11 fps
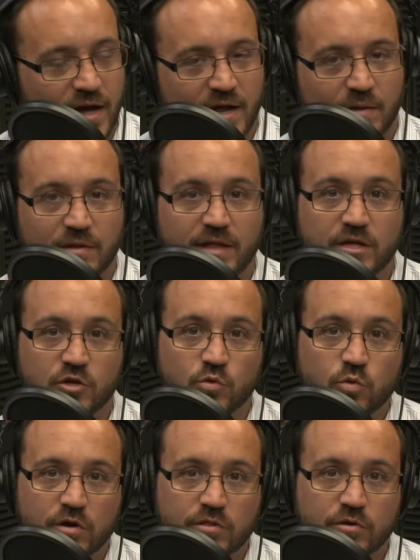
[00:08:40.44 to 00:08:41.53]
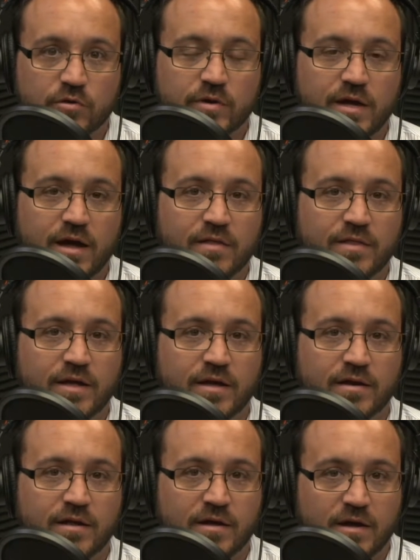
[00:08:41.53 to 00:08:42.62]
and i'm going to let you work through it and
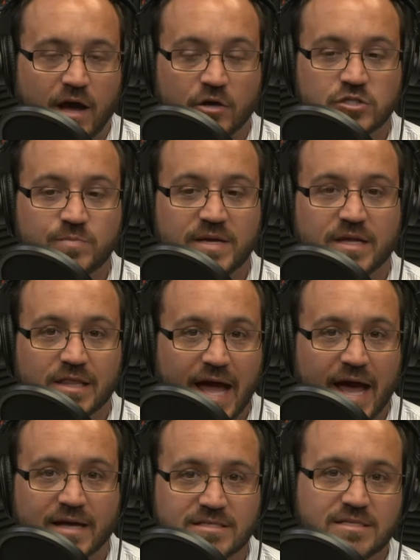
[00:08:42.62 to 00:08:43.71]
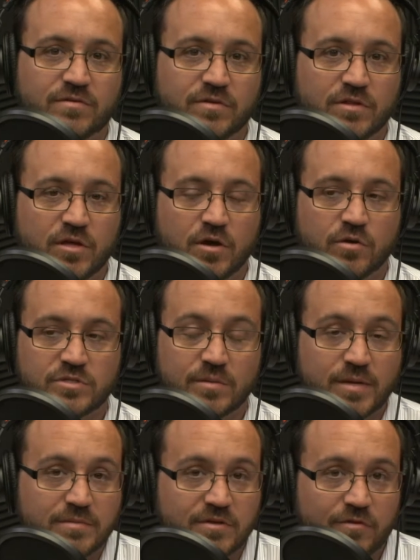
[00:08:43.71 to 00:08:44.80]
then i'll speak last even though
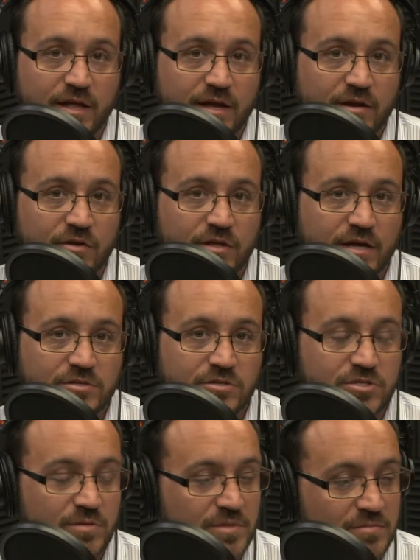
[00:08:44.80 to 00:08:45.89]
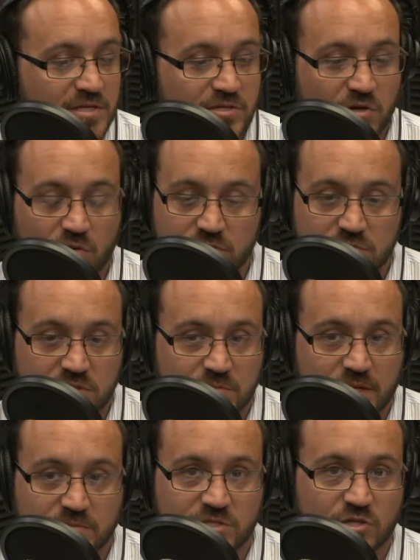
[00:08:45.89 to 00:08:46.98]
sometimes i feel like i know the answer sometimes i don't
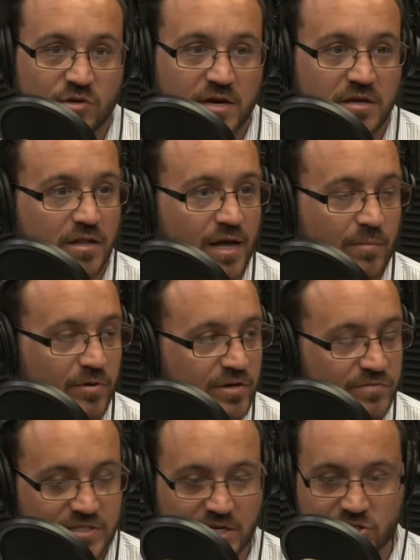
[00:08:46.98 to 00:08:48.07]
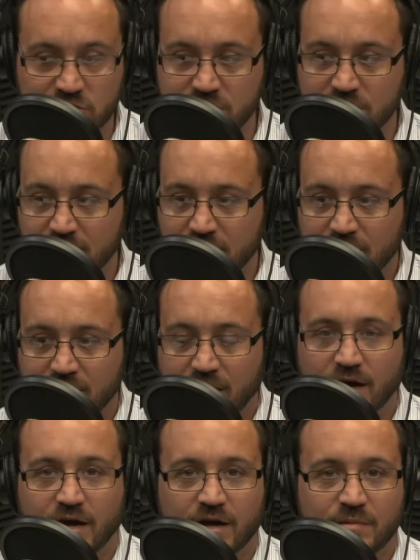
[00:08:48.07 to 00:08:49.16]
sometimes it's a great collaborative session
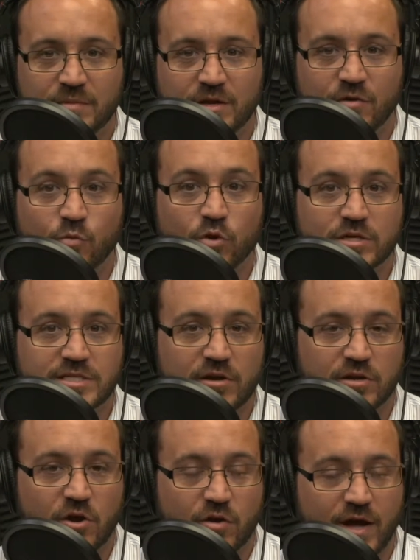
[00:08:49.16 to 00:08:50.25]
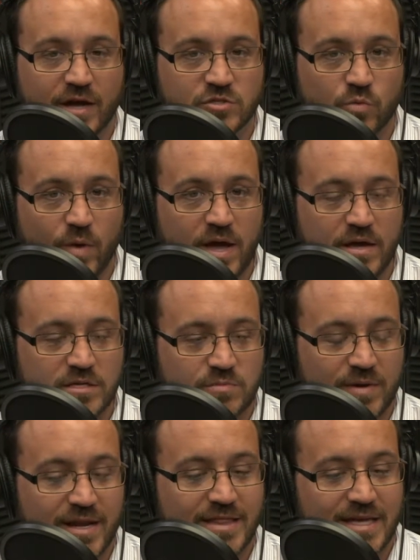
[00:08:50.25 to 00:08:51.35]
um, you know it works out in all kinds of ways
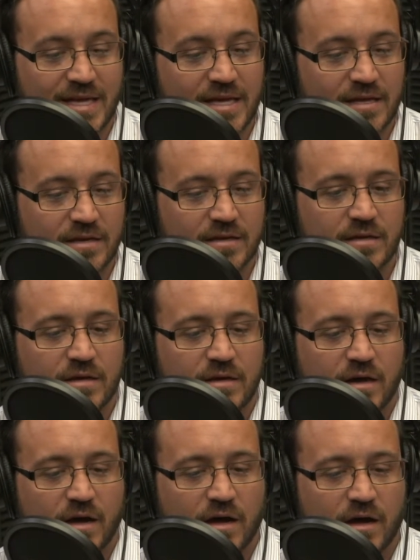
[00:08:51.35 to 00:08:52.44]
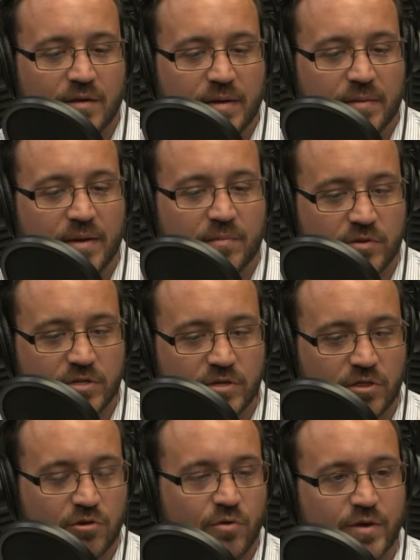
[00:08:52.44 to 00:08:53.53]
but at the end uh, I'm able to
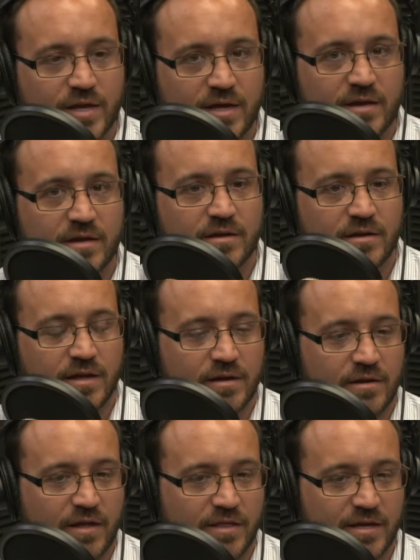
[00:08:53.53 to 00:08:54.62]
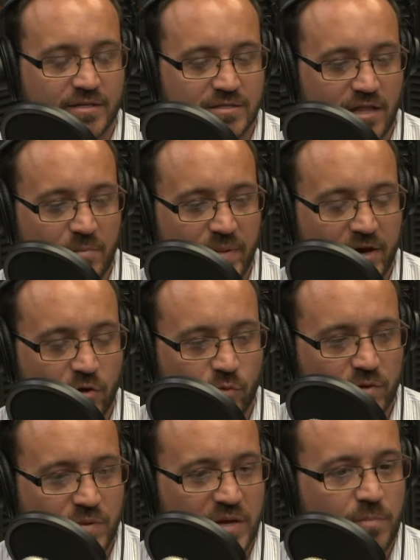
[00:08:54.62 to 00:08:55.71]
throw it in, and, and I think it's a lot better
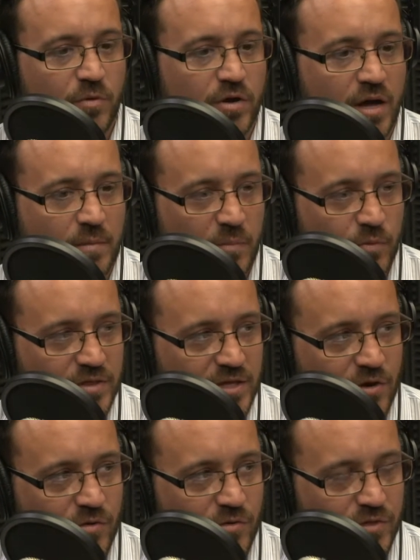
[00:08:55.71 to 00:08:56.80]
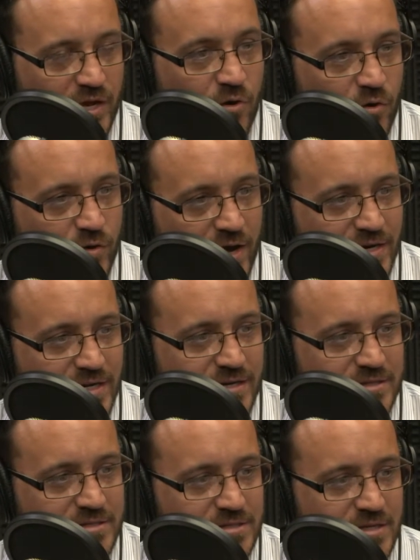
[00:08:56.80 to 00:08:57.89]
when people come up with the, their own
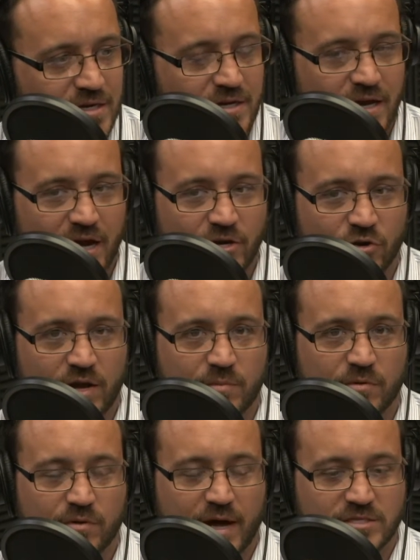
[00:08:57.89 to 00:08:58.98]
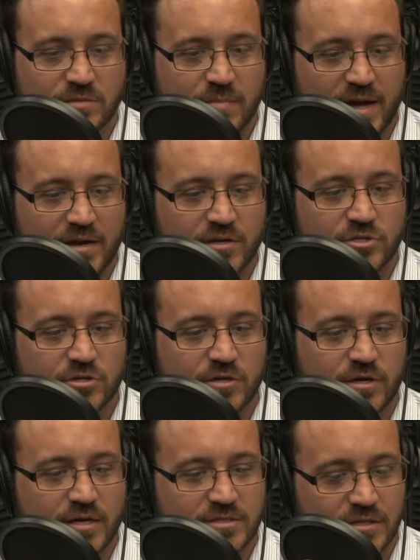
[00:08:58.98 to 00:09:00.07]
ideas, and you're able as a manager
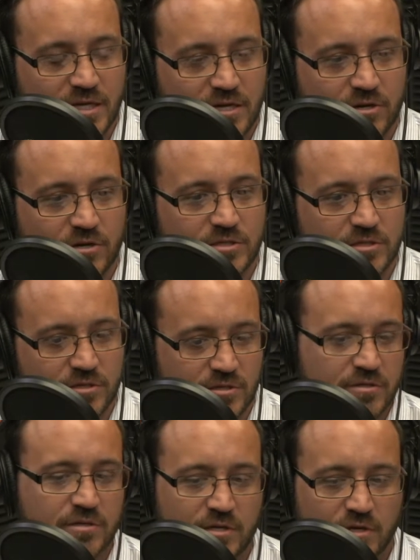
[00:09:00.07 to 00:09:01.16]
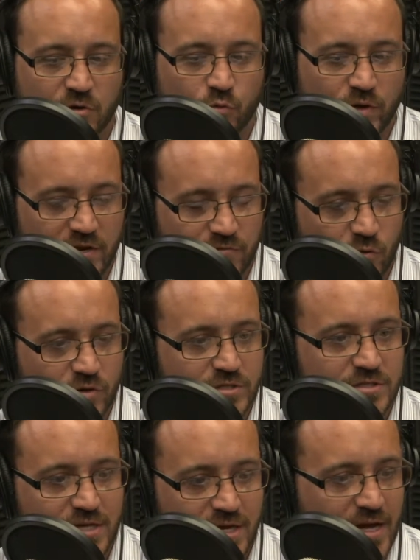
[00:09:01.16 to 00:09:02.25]
and as a leader to reinforce
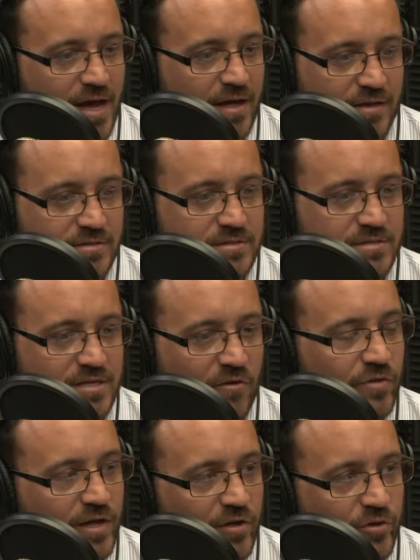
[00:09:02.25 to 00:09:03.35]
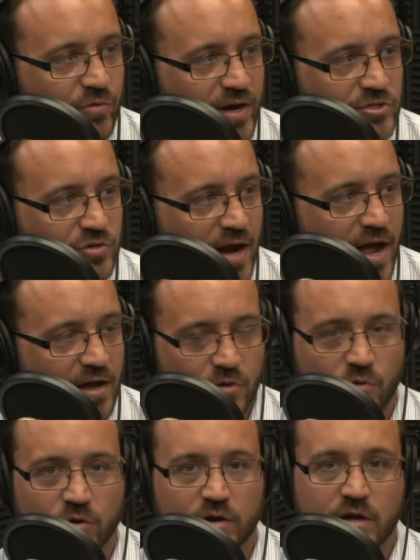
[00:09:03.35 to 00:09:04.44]
and say, yeah, that's definitely on the right track,
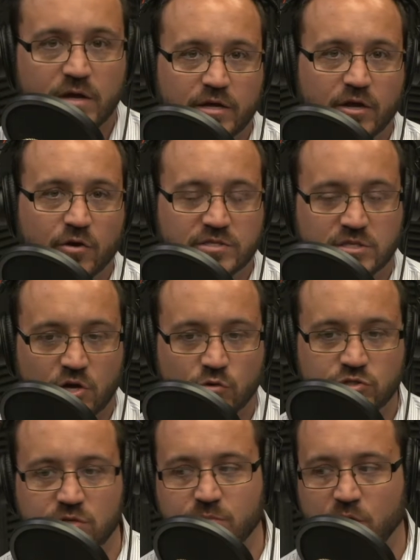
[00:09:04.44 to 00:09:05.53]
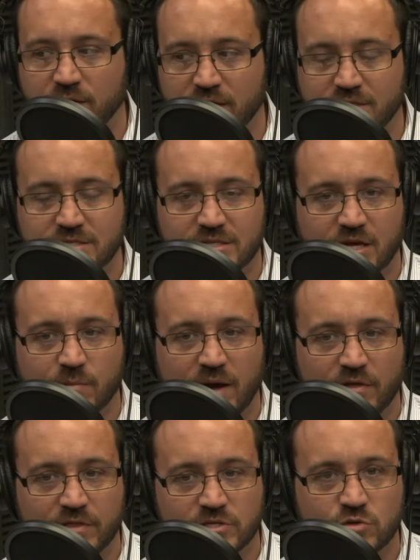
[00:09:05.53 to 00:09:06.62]
or you know, it's a coaching moment. Let's think
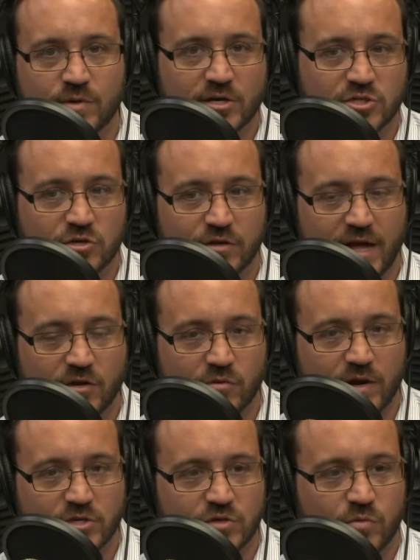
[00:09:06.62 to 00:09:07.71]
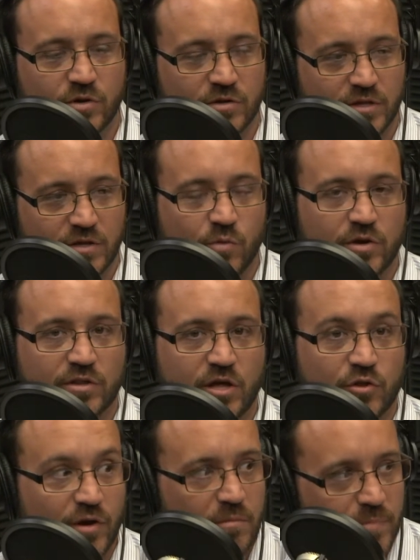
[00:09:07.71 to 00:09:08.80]
about this direction or that direction. What are the what are the
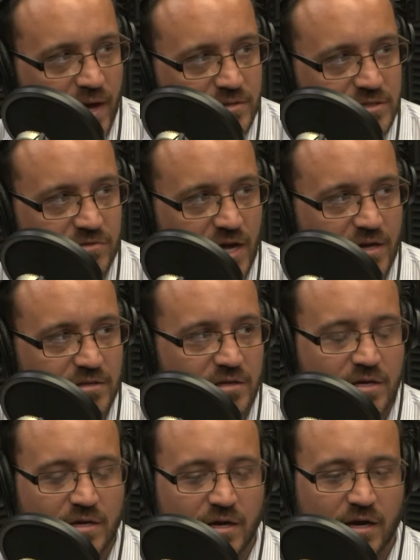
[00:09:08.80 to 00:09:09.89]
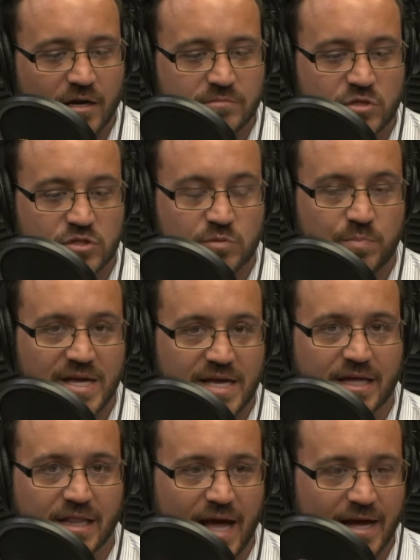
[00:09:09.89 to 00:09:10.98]
other impacts of that? Um, so
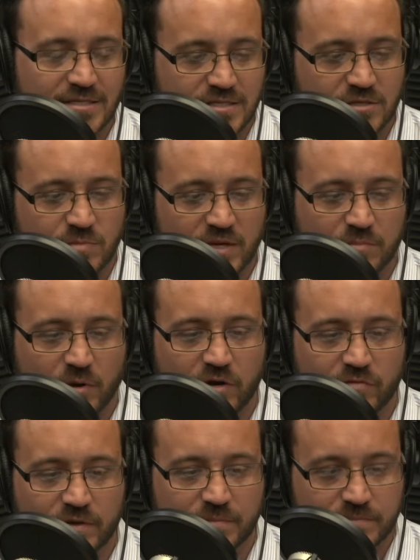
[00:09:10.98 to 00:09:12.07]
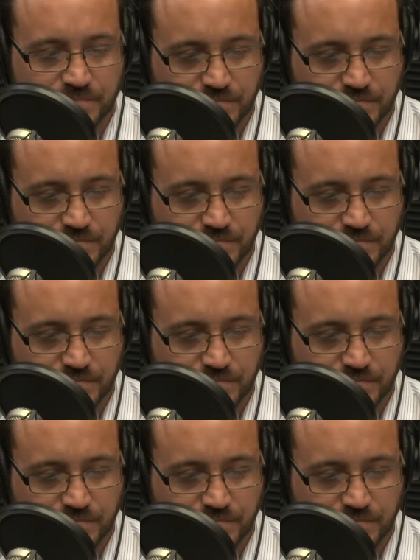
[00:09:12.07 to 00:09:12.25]
speaking last is a big part of it.